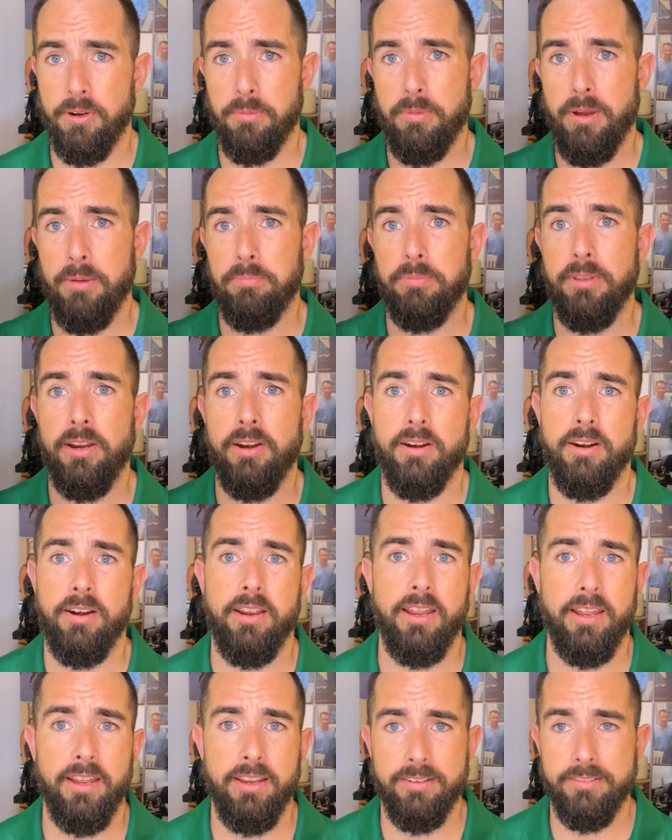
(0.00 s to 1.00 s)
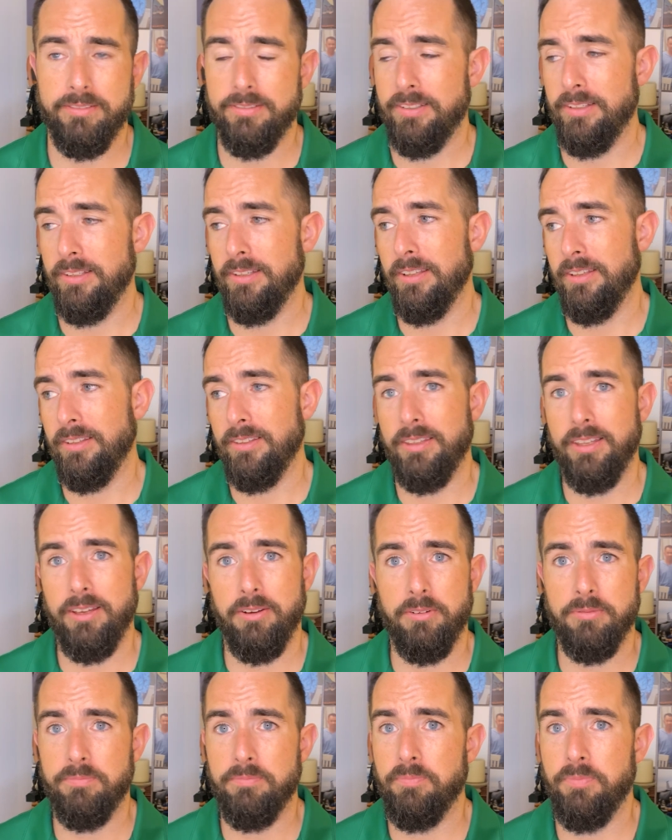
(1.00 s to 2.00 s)
them up there, and
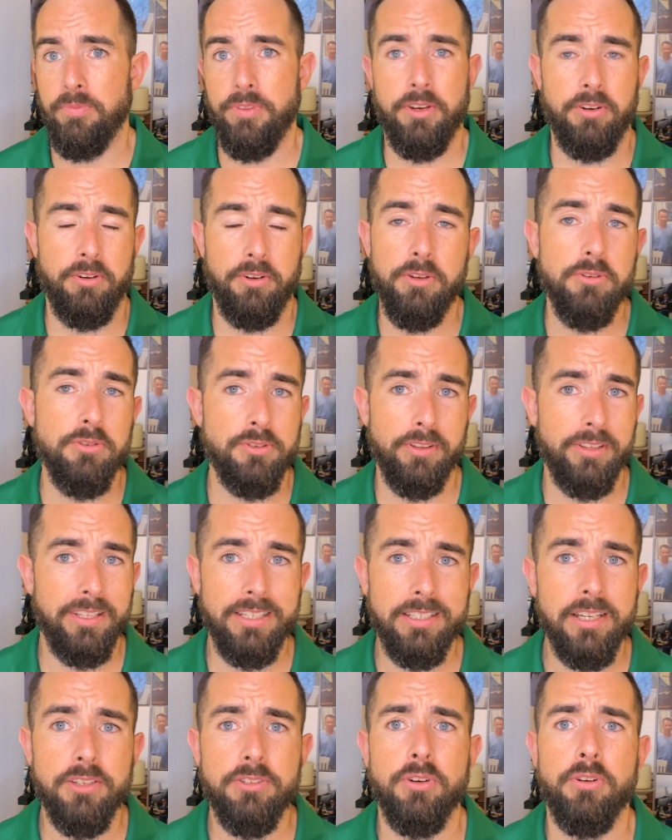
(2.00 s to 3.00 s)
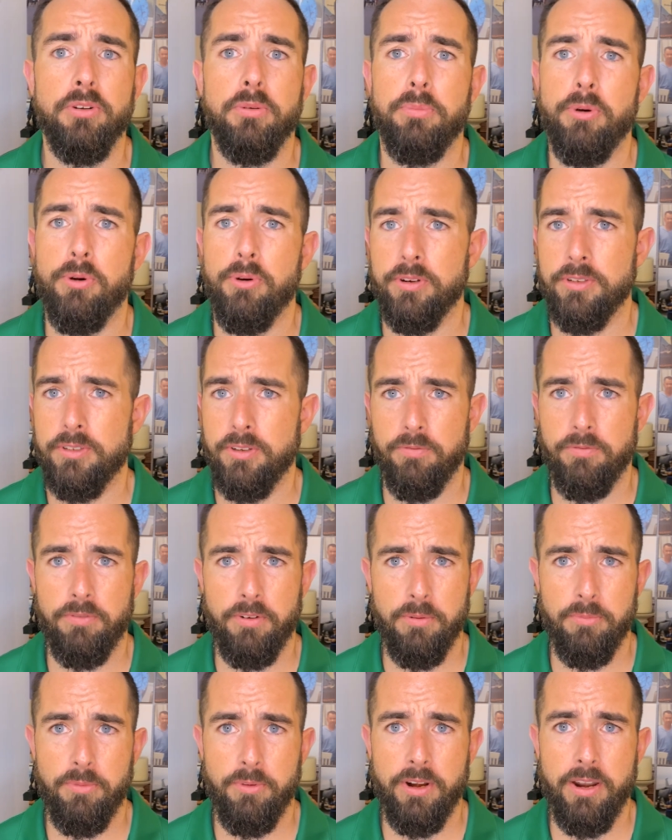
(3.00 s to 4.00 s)
they're usually digital boards
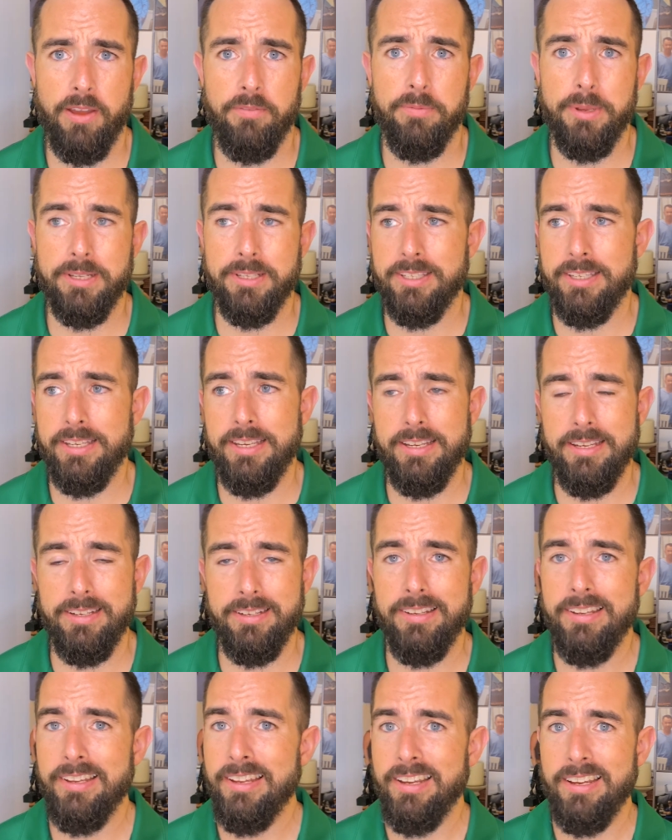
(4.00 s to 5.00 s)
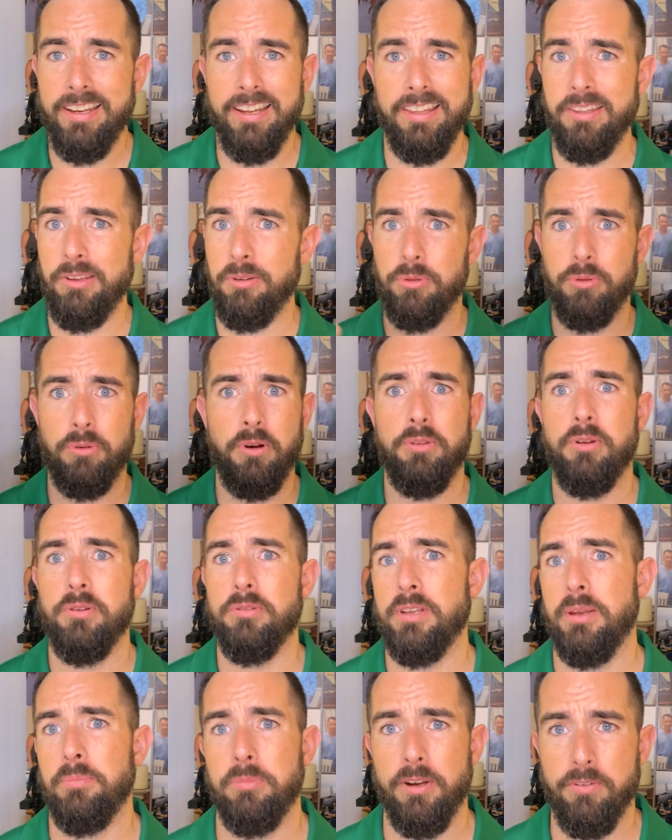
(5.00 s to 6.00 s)
from what I've been seeing, and they'll throw
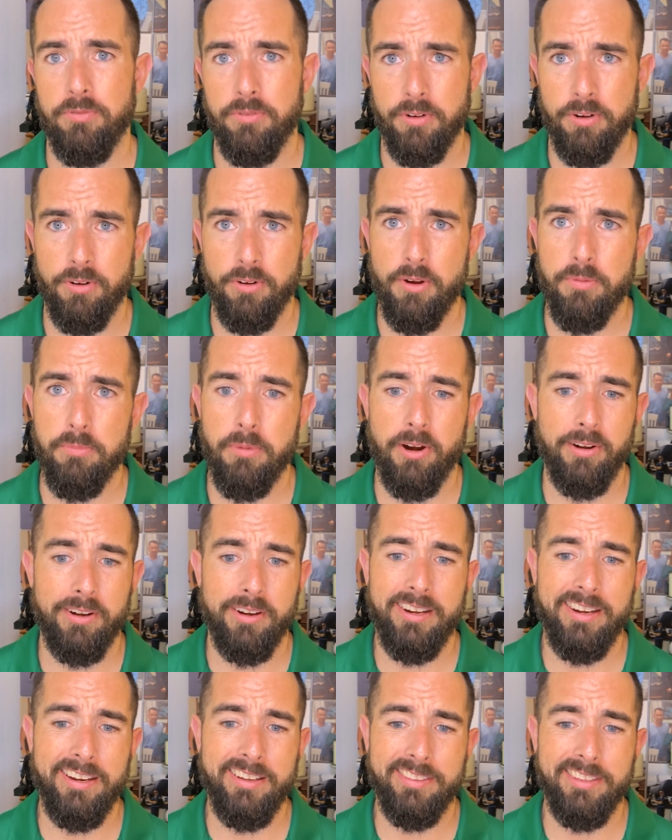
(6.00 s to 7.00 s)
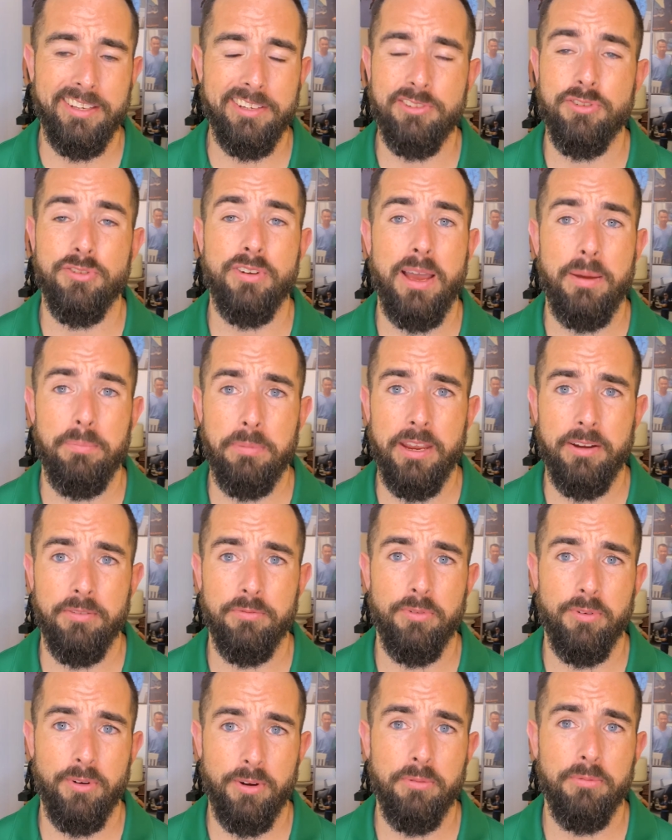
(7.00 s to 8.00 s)
those up there for your own marketing that you're not paying
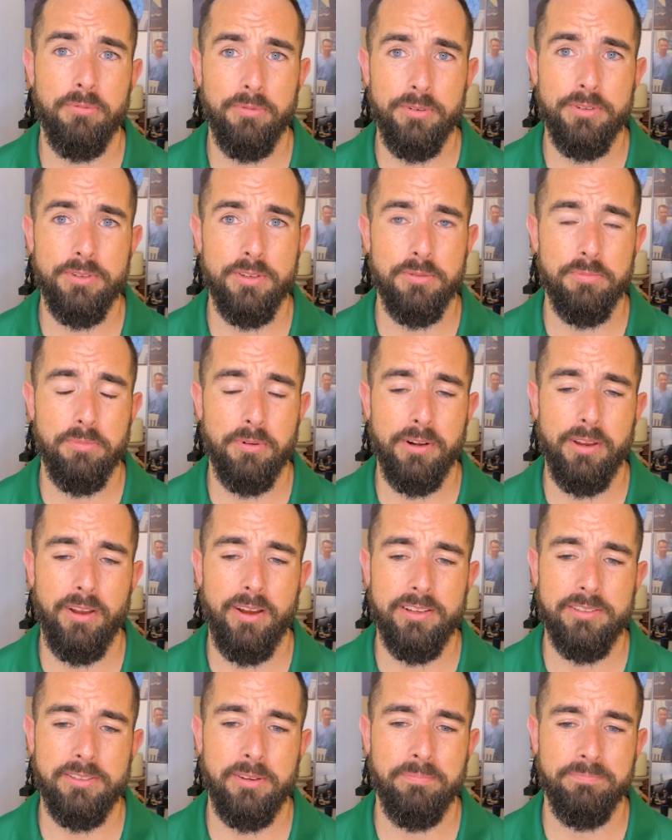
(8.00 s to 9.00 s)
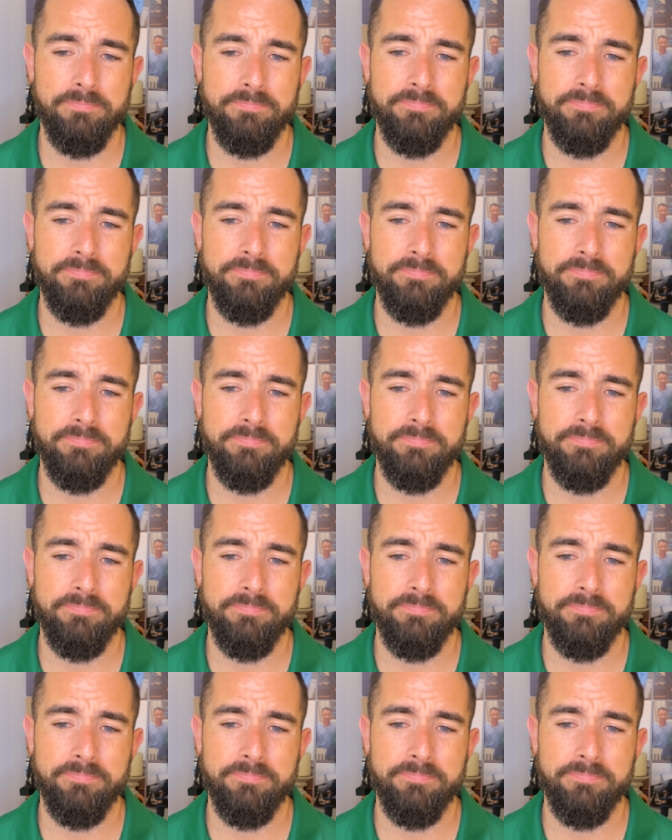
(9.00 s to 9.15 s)
for, which is pretty awesome.